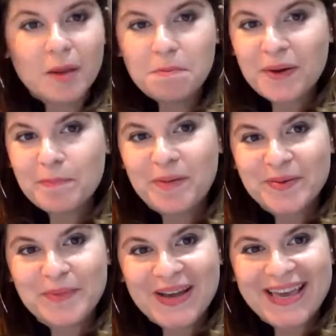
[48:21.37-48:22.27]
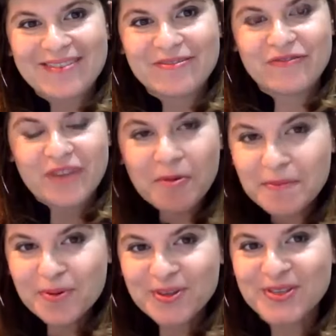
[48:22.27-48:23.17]
but my very
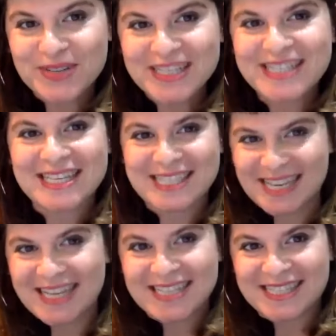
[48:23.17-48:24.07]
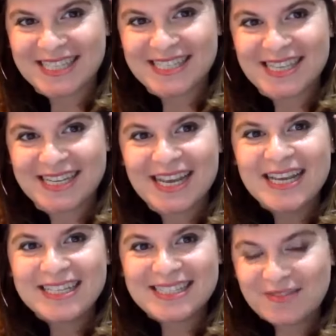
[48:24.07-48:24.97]
impressionistic sense is that
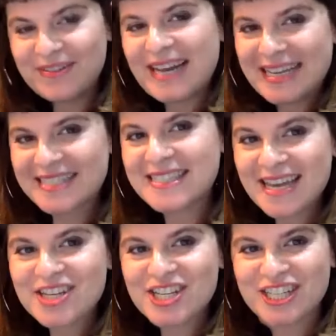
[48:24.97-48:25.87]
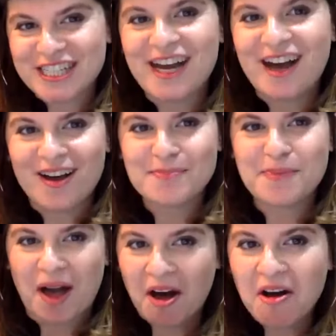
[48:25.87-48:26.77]
civilization type
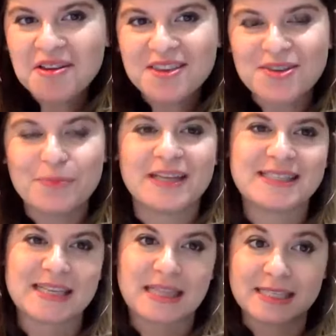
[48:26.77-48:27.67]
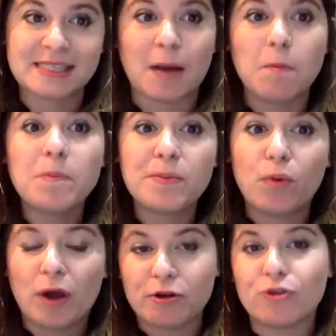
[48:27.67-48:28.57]
arguments that some
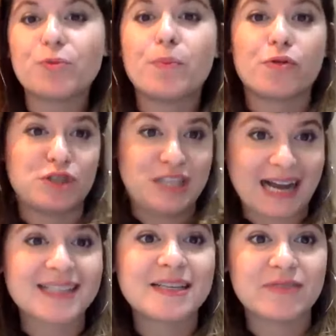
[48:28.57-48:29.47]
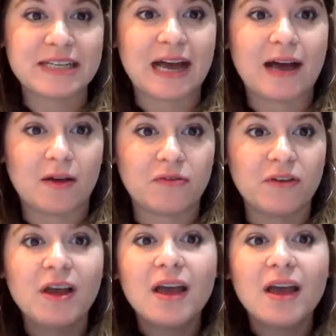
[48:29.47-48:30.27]
people are not productive enough